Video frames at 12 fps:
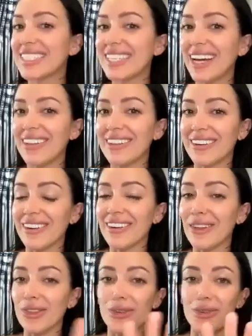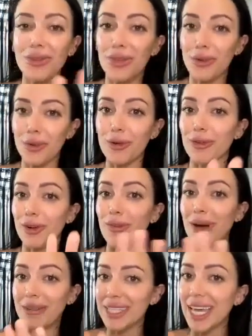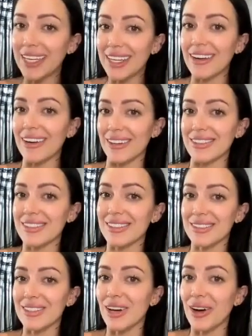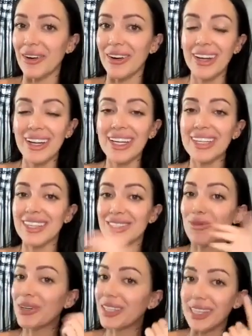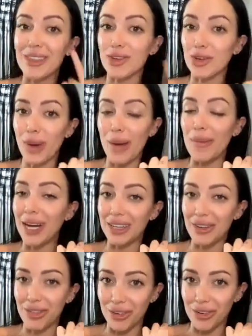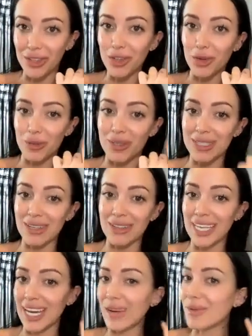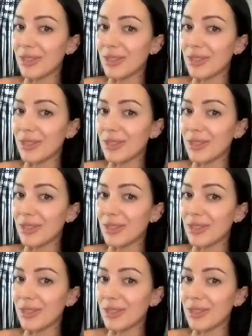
style girl through and through for about 10 years. So this really threw my mind for a loop because I was like, I'm